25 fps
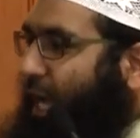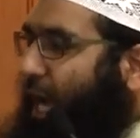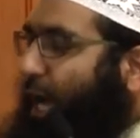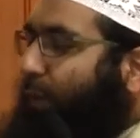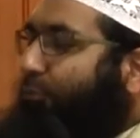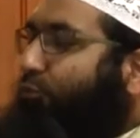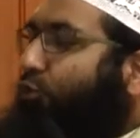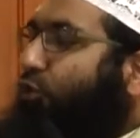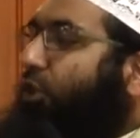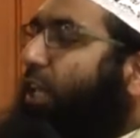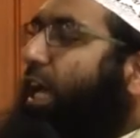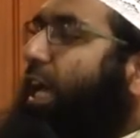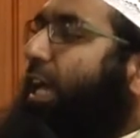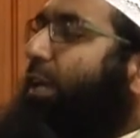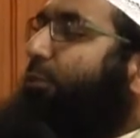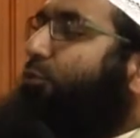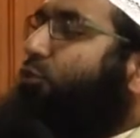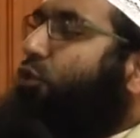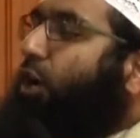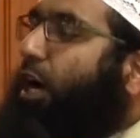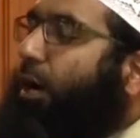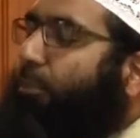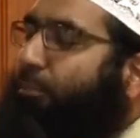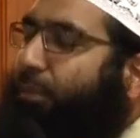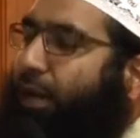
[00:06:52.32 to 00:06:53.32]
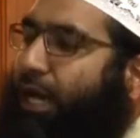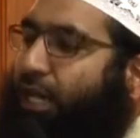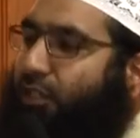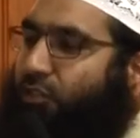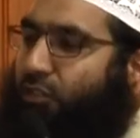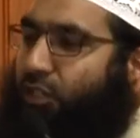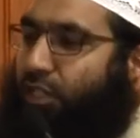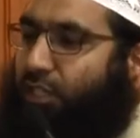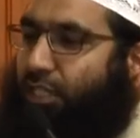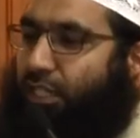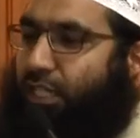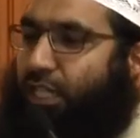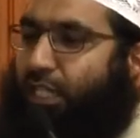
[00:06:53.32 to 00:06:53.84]
Abdullah ibn Abbas
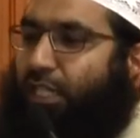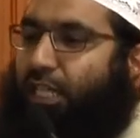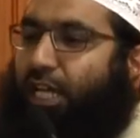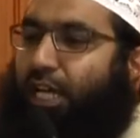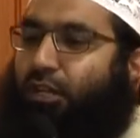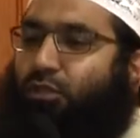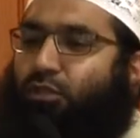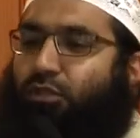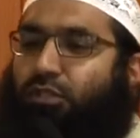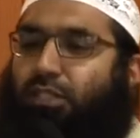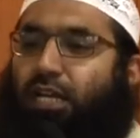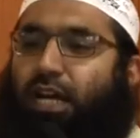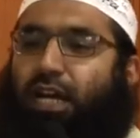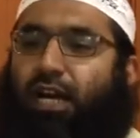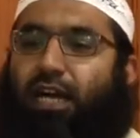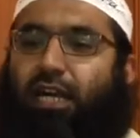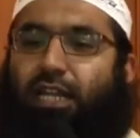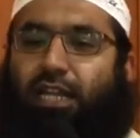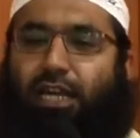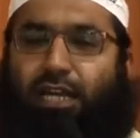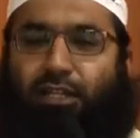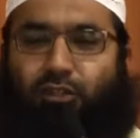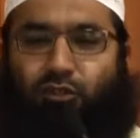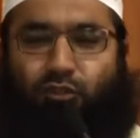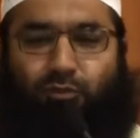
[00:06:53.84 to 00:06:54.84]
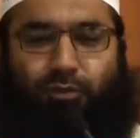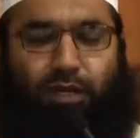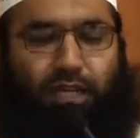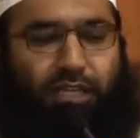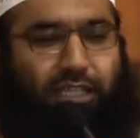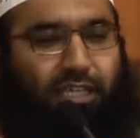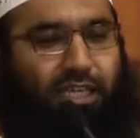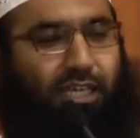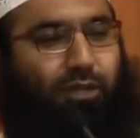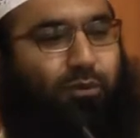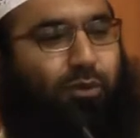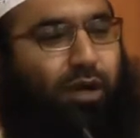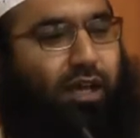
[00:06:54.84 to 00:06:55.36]
radiyallahu ta'ala anhuma,
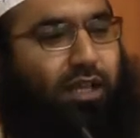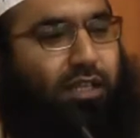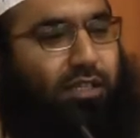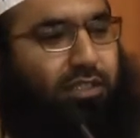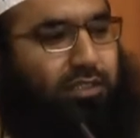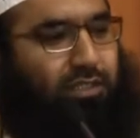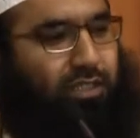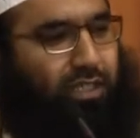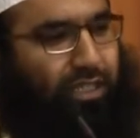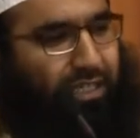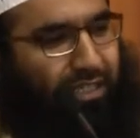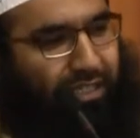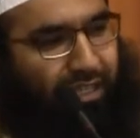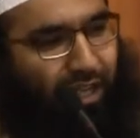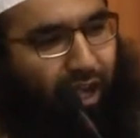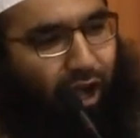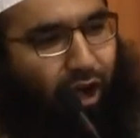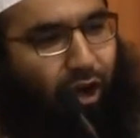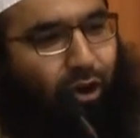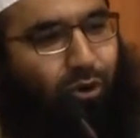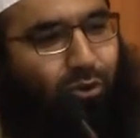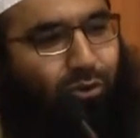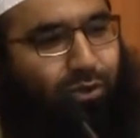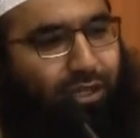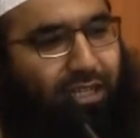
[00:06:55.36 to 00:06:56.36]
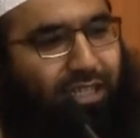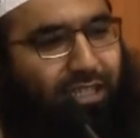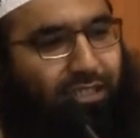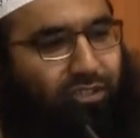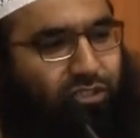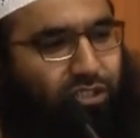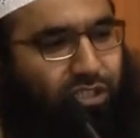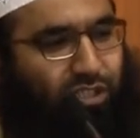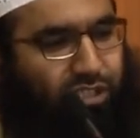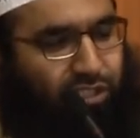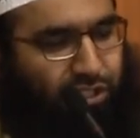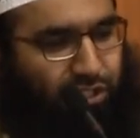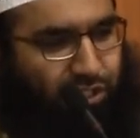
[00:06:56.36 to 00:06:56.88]
he was only
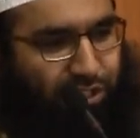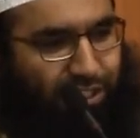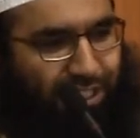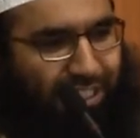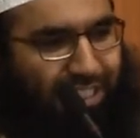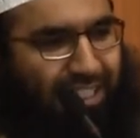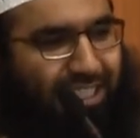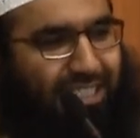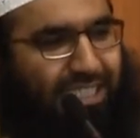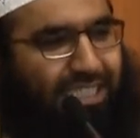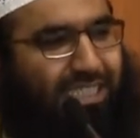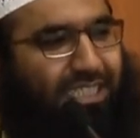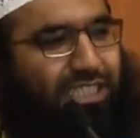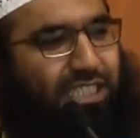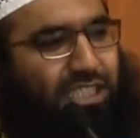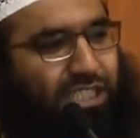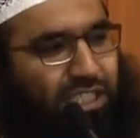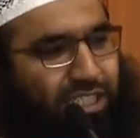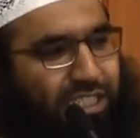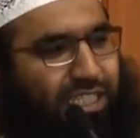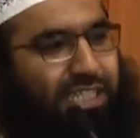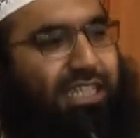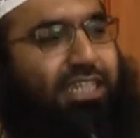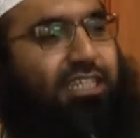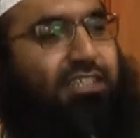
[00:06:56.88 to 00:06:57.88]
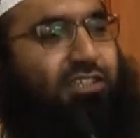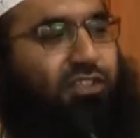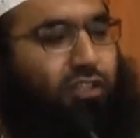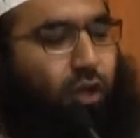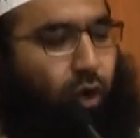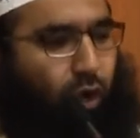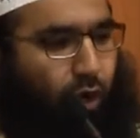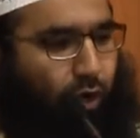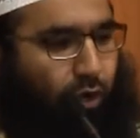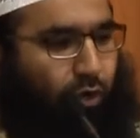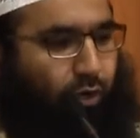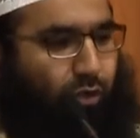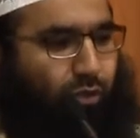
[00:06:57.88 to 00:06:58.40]
13 years
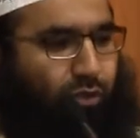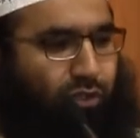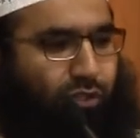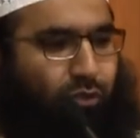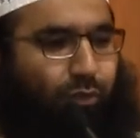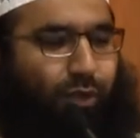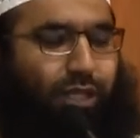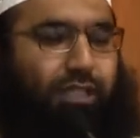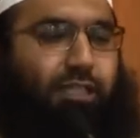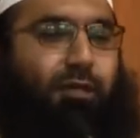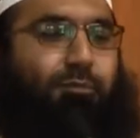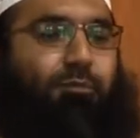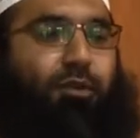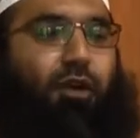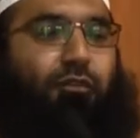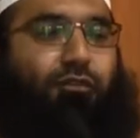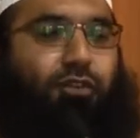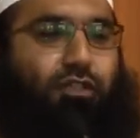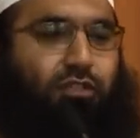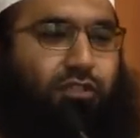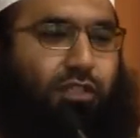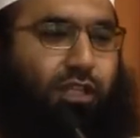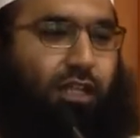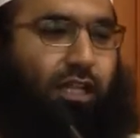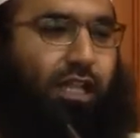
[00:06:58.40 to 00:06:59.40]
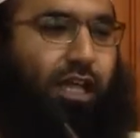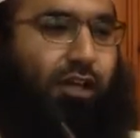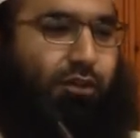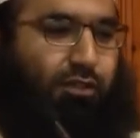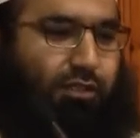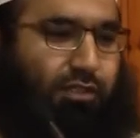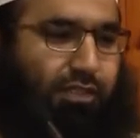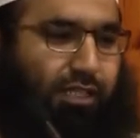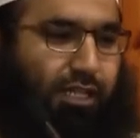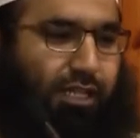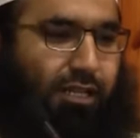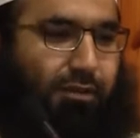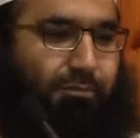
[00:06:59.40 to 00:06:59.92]
old when the Prophet sallallahu
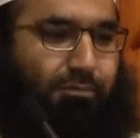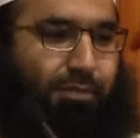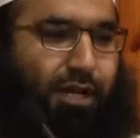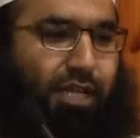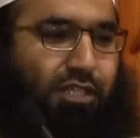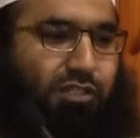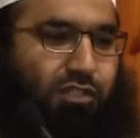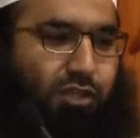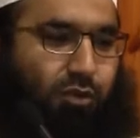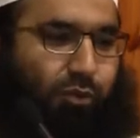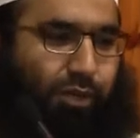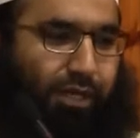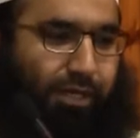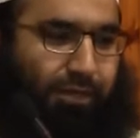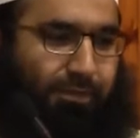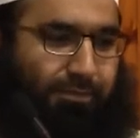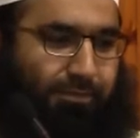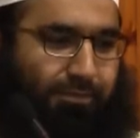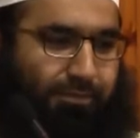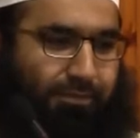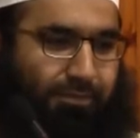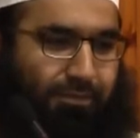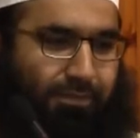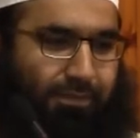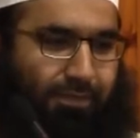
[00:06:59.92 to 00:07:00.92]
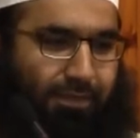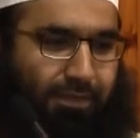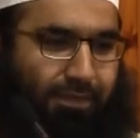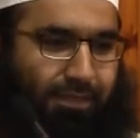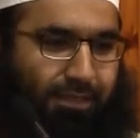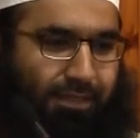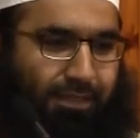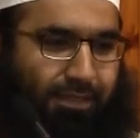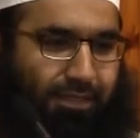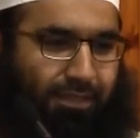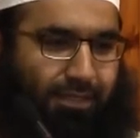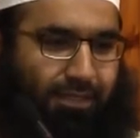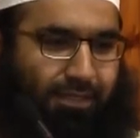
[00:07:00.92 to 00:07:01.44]
alayhi wa sallam passed away.
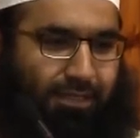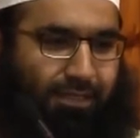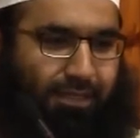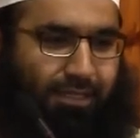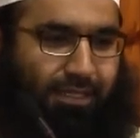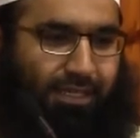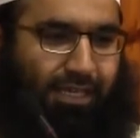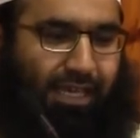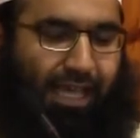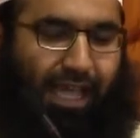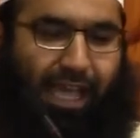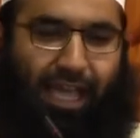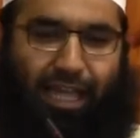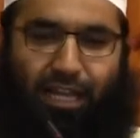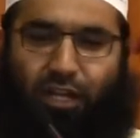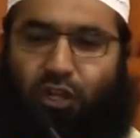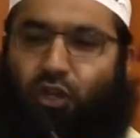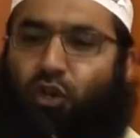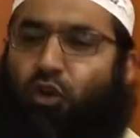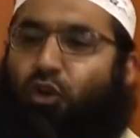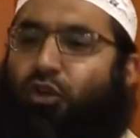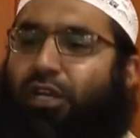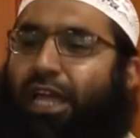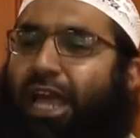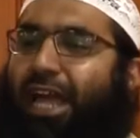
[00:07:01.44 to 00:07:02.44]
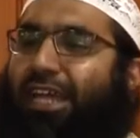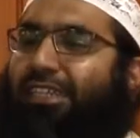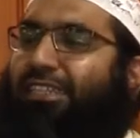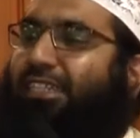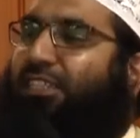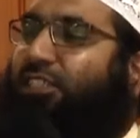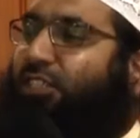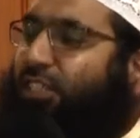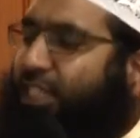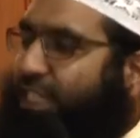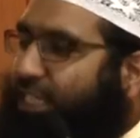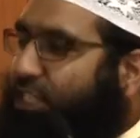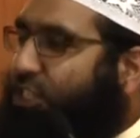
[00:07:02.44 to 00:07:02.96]
And look at the
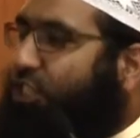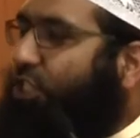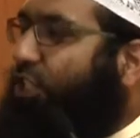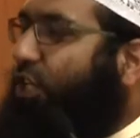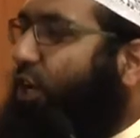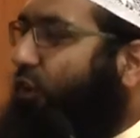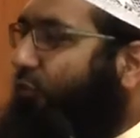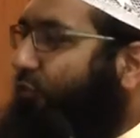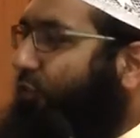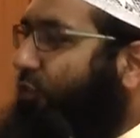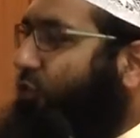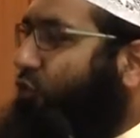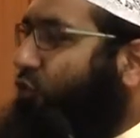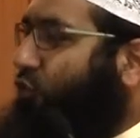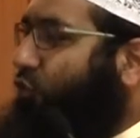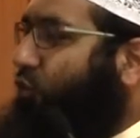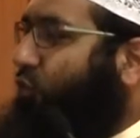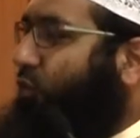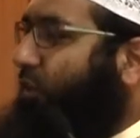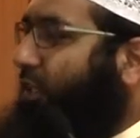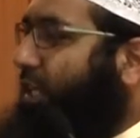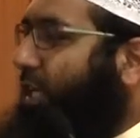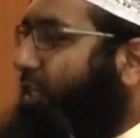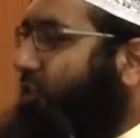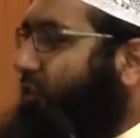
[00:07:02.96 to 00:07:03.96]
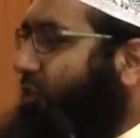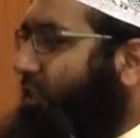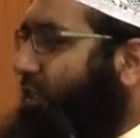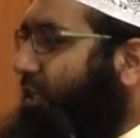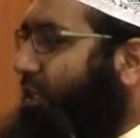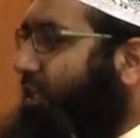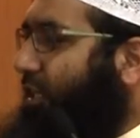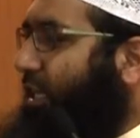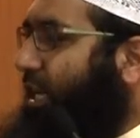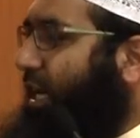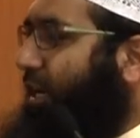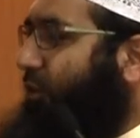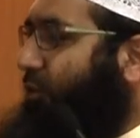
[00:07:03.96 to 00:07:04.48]
teaching of Rasulullah
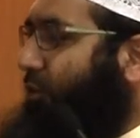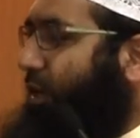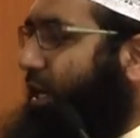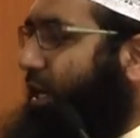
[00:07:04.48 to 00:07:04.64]
sallallahu